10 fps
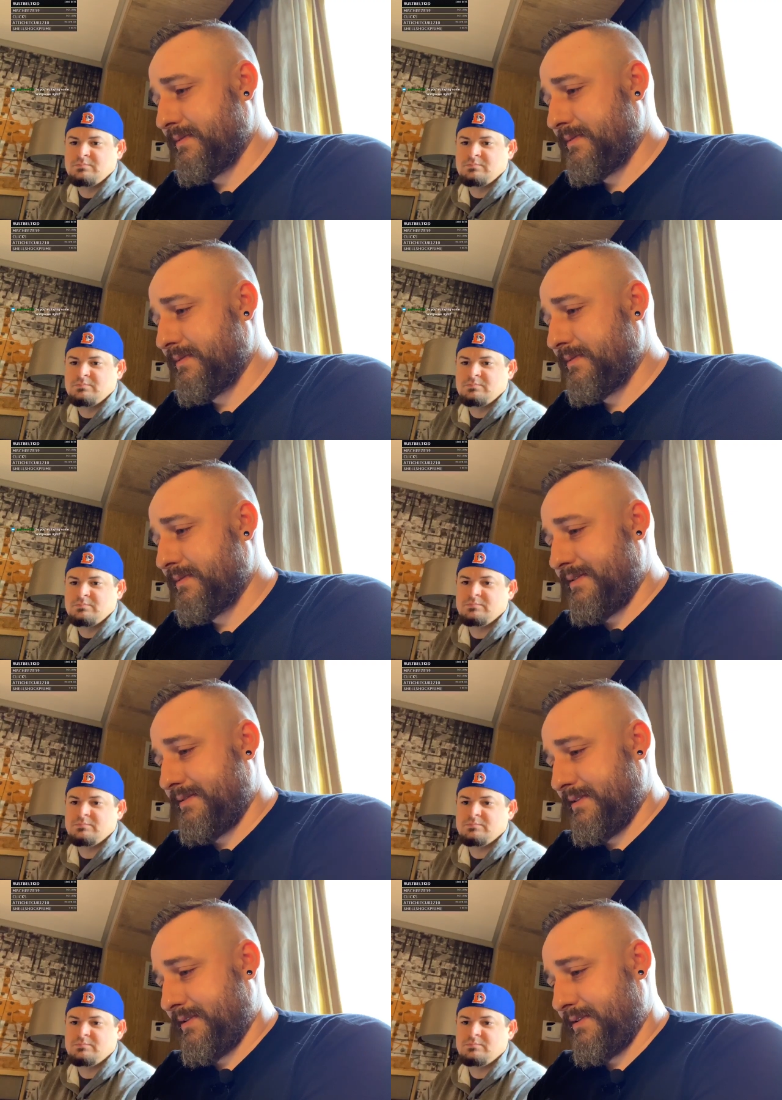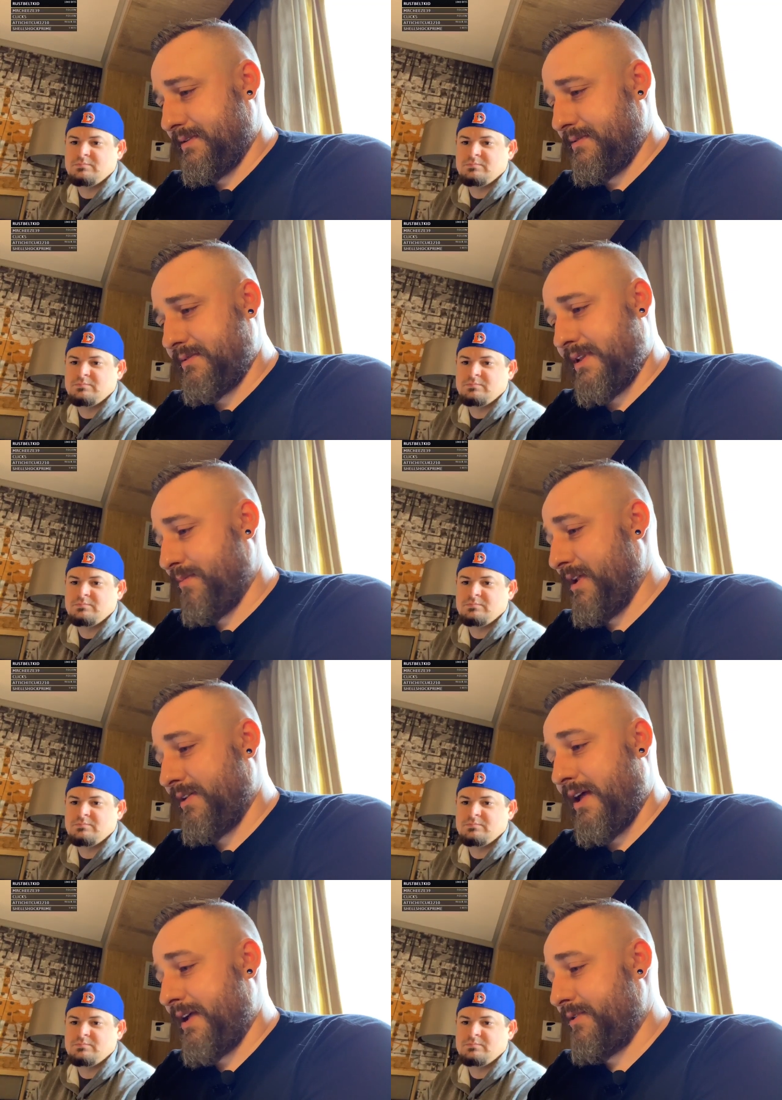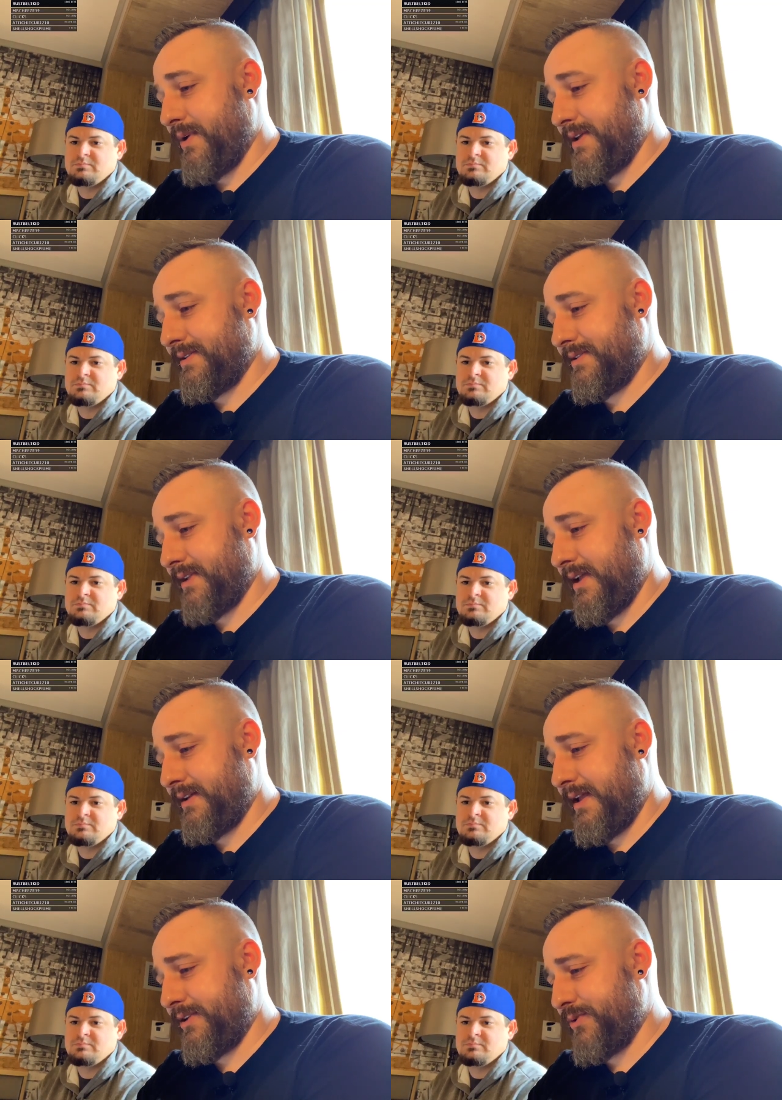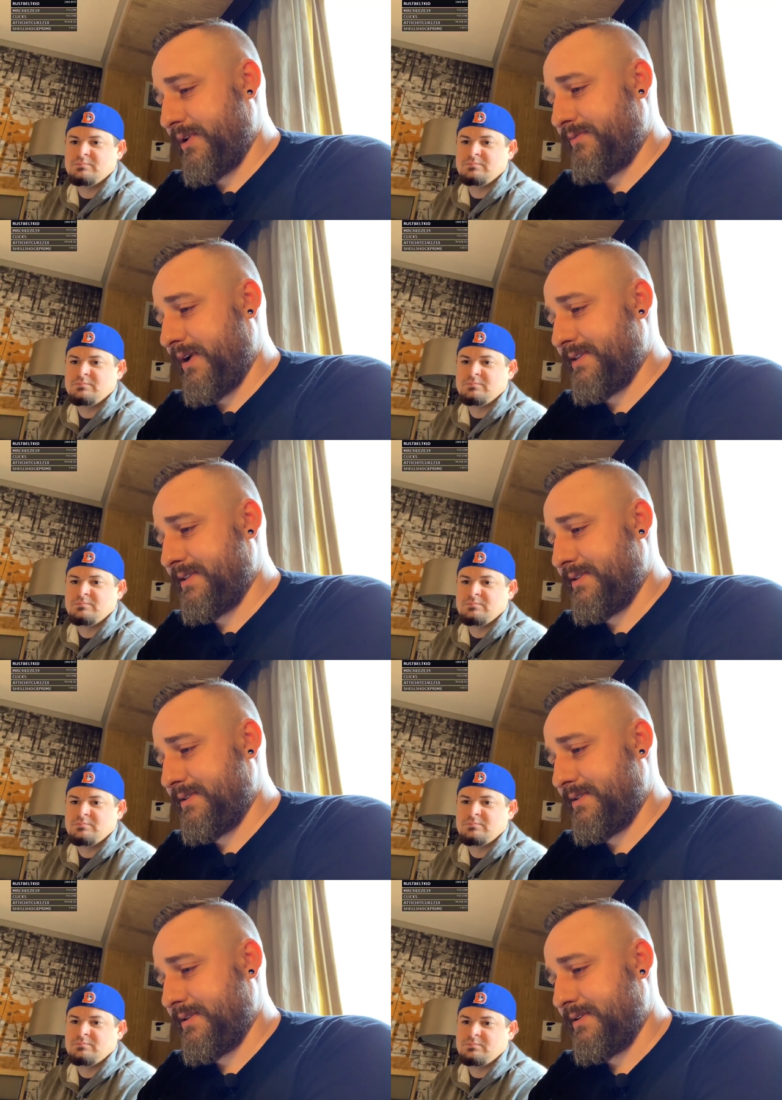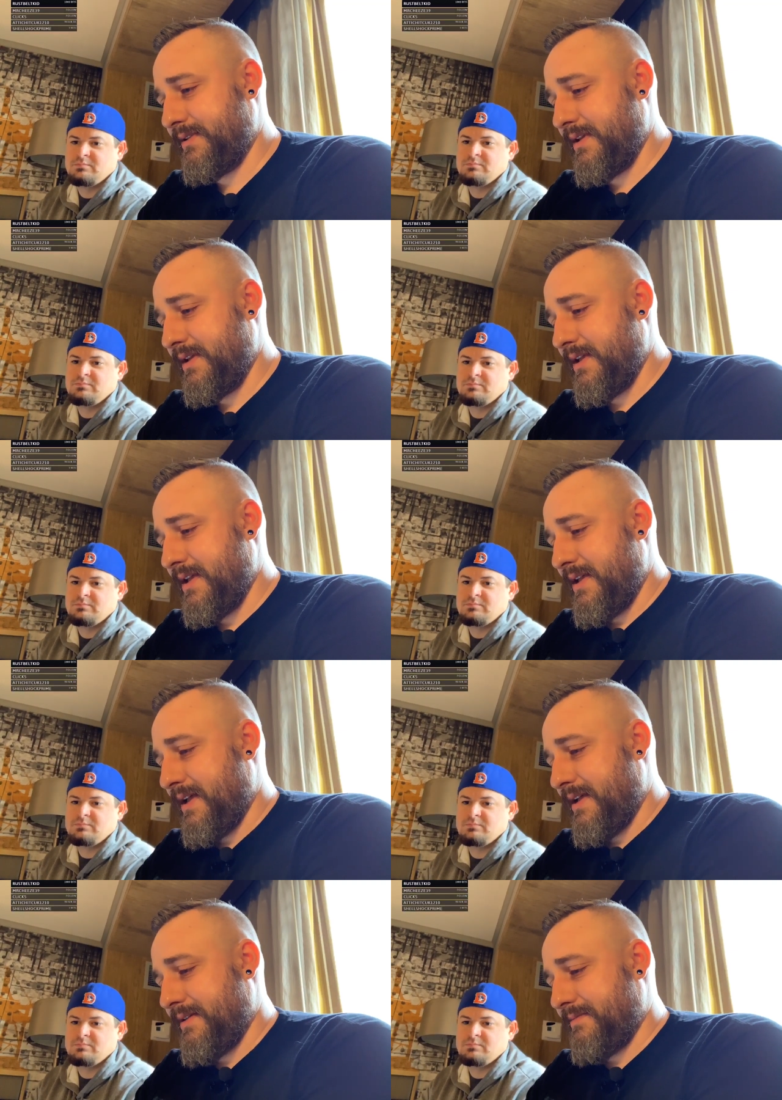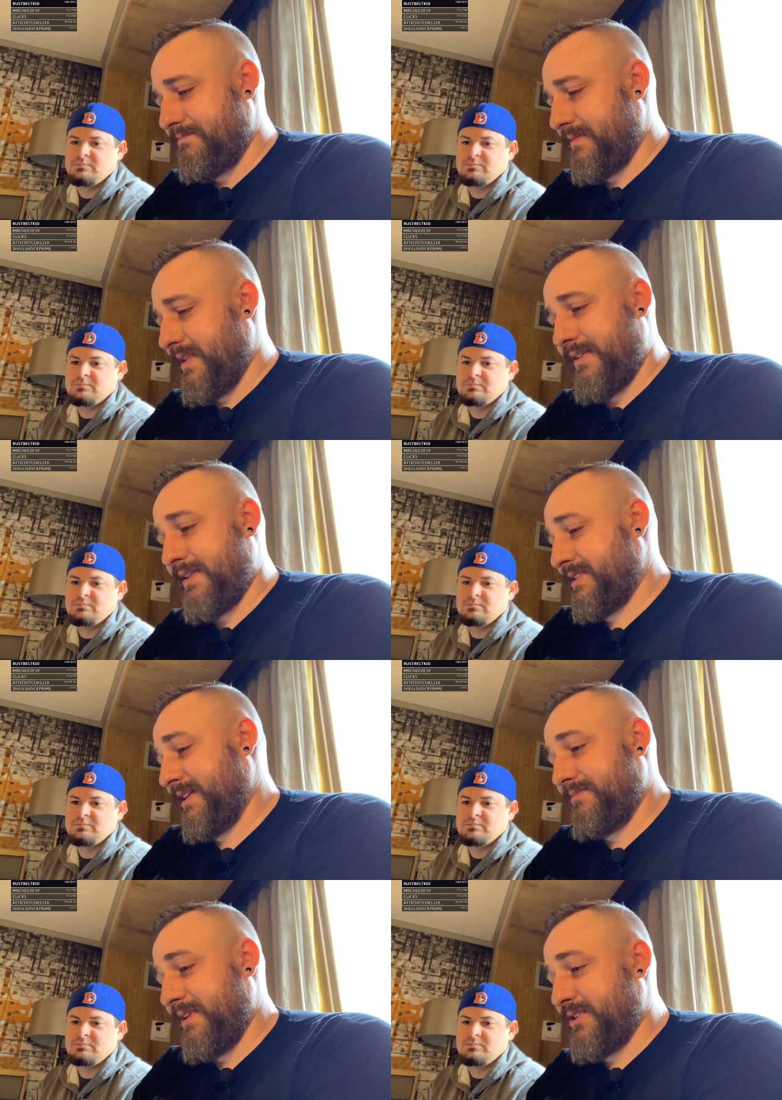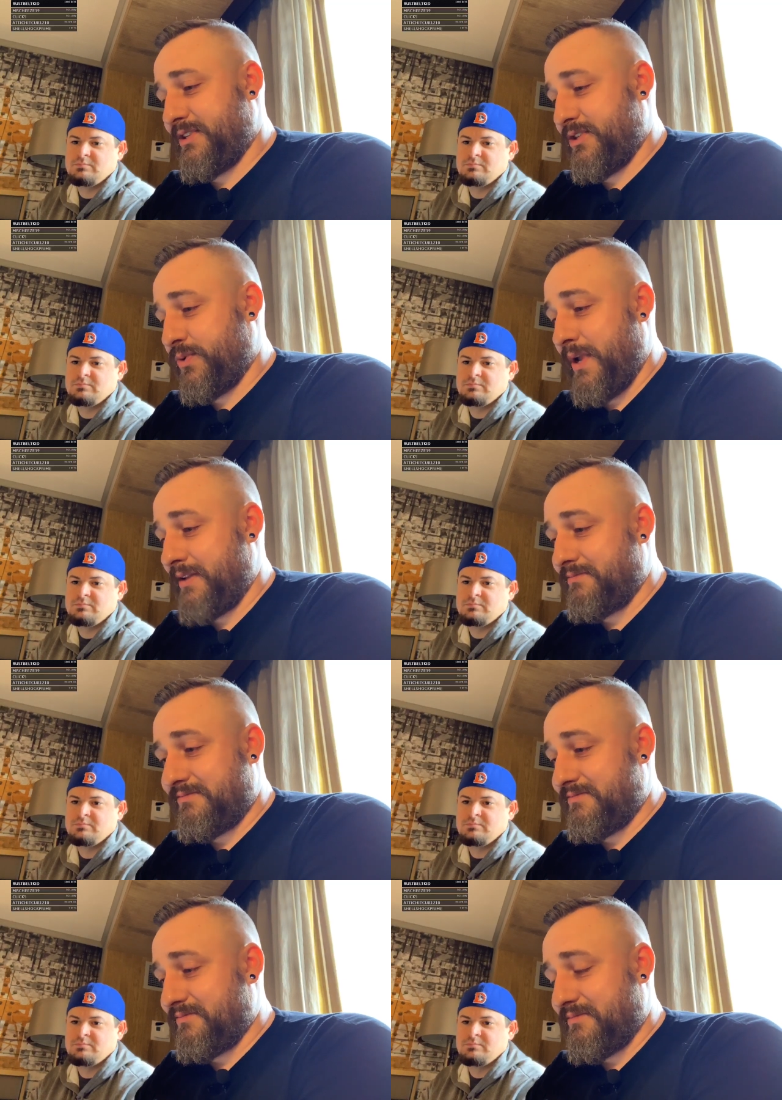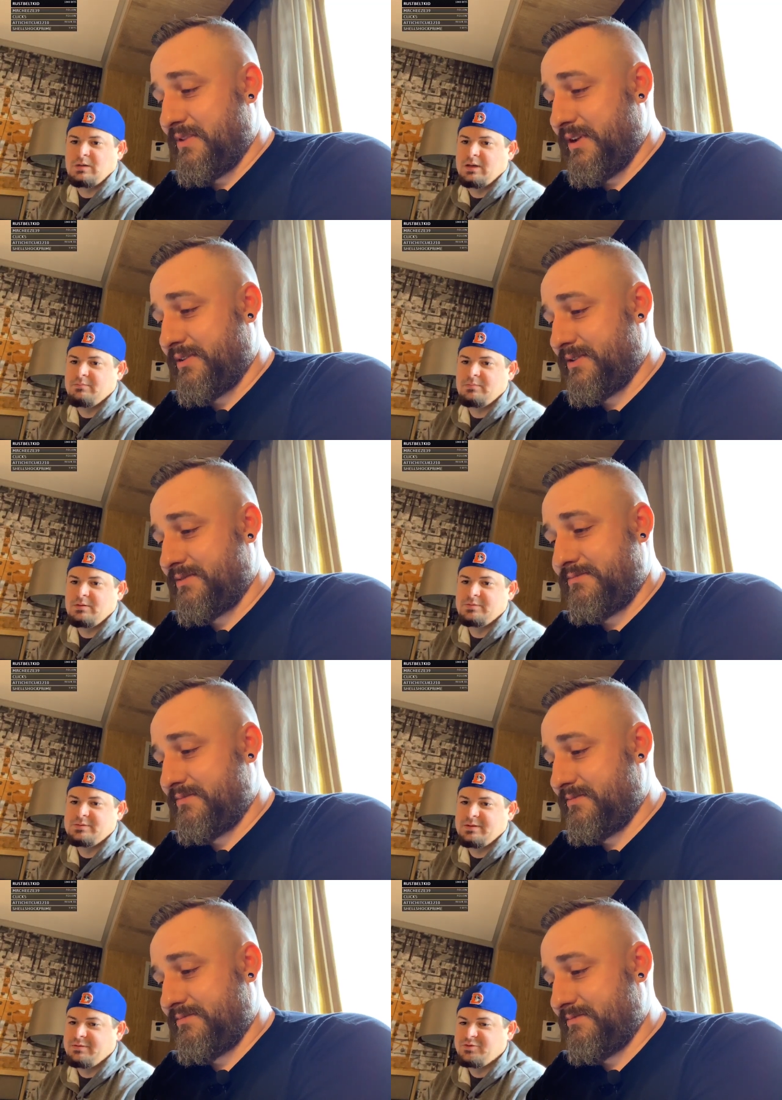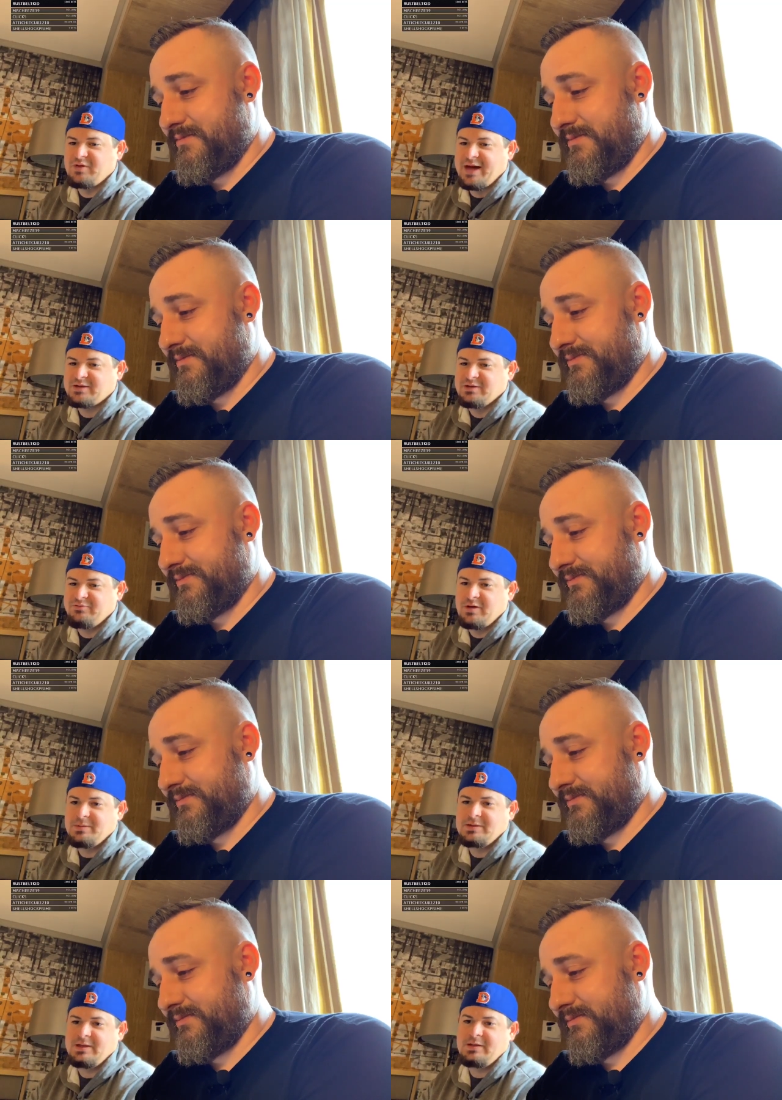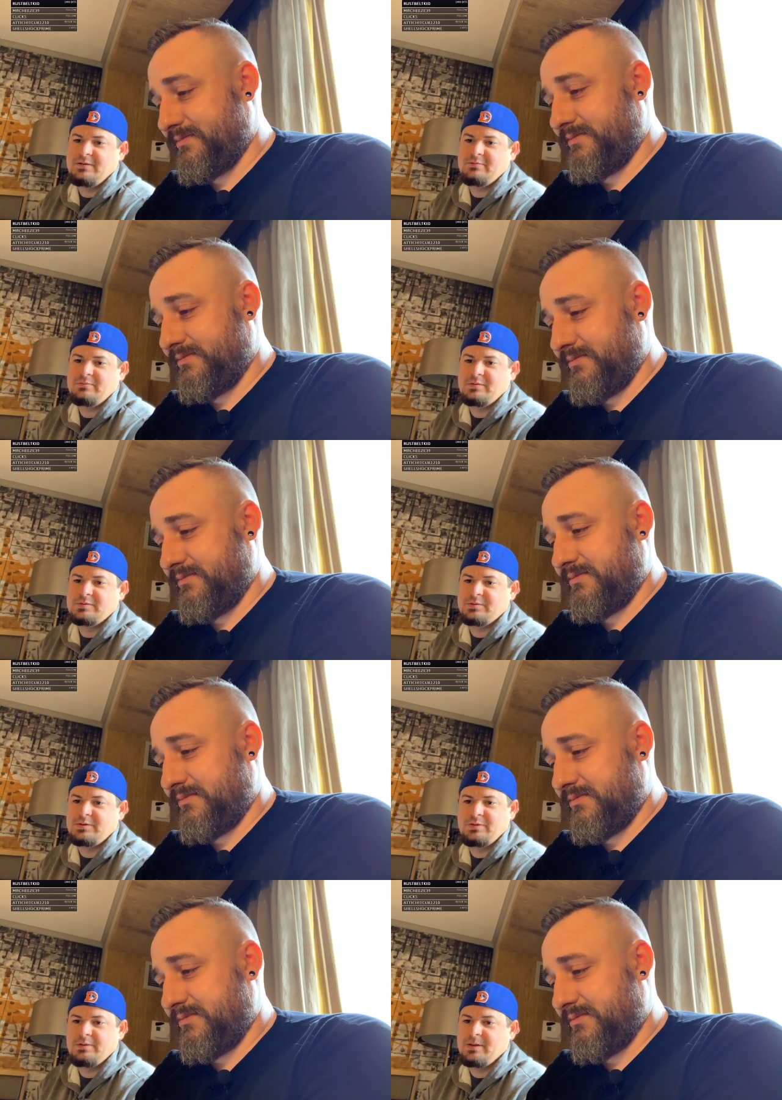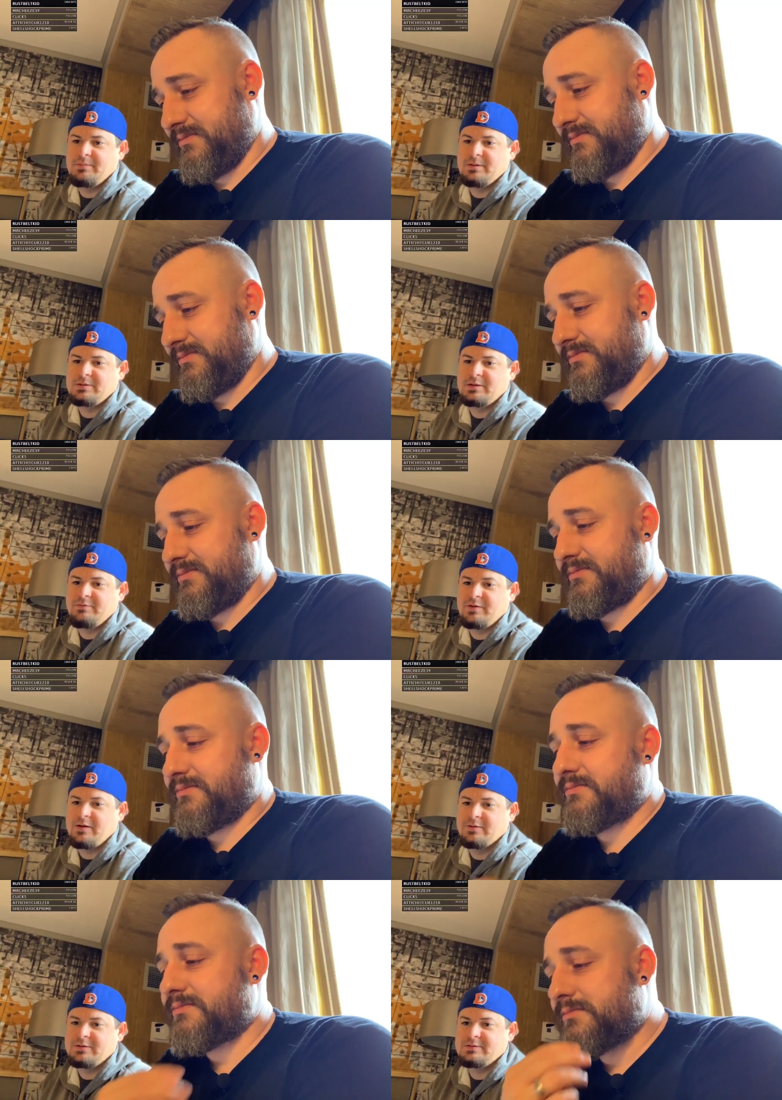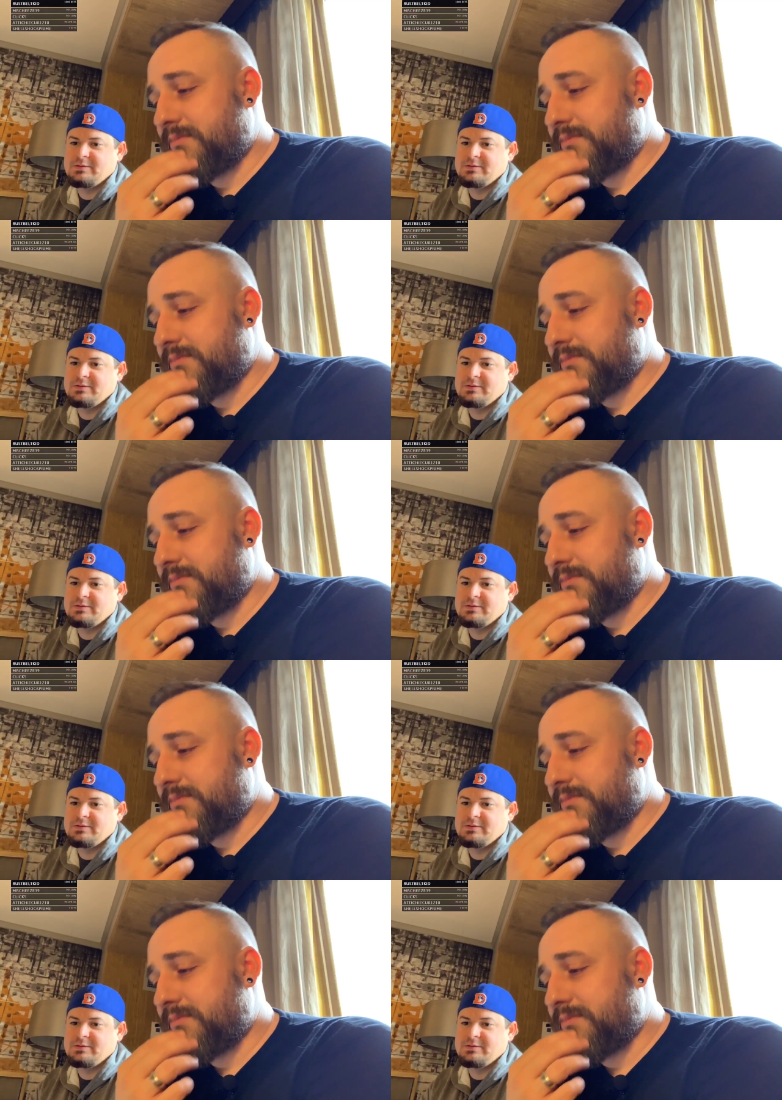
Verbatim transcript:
Speaker 1: and it's coming out iOS and Android devices.
Speaker 2: And that's it. It's just a tweet. Yeah, There's... it was it was actually from Nintendo. It was retweeted by a bunch of different outlets